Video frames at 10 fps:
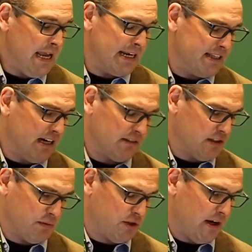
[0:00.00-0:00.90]
And
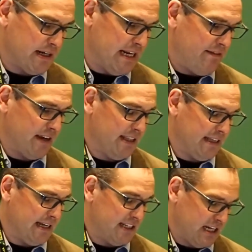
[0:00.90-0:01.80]
Douglas was trying to navigate
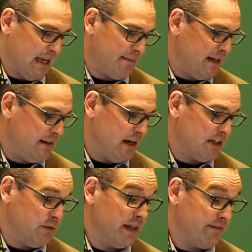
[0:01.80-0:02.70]
that as cabinet and
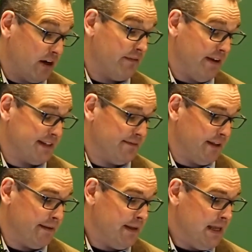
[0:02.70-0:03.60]
not doing it very effectively.